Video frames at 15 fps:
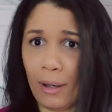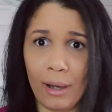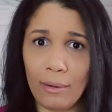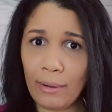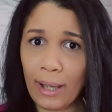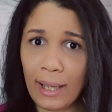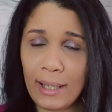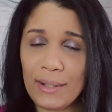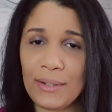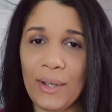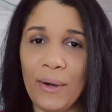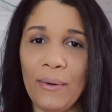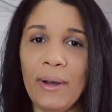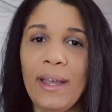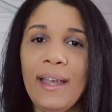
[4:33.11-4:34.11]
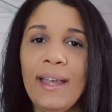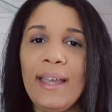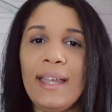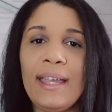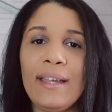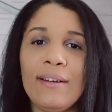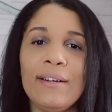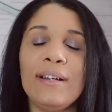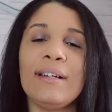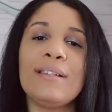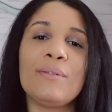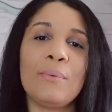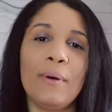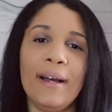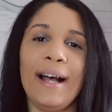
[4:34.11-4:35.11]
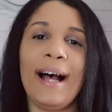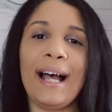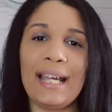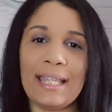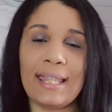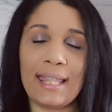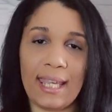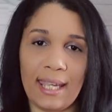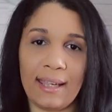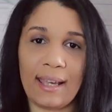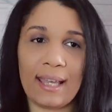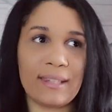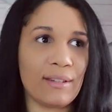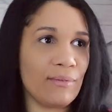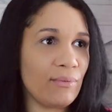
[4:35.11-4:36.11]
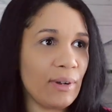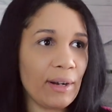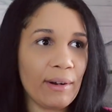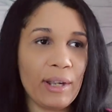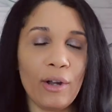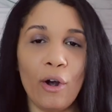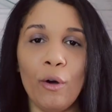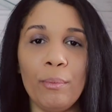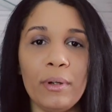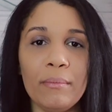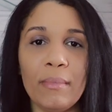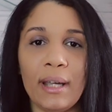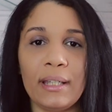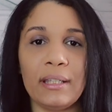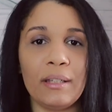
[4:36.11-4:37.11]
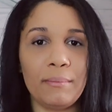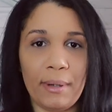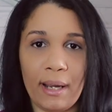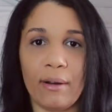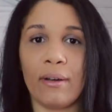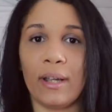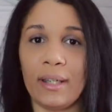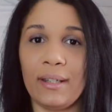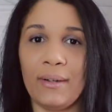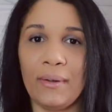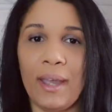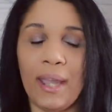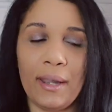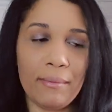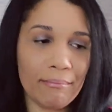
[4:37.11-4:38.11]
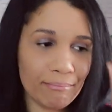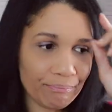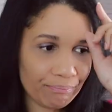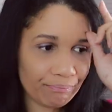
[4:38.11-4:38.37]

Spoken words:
Okay, so here is what I think as a very open-minded parent, okay?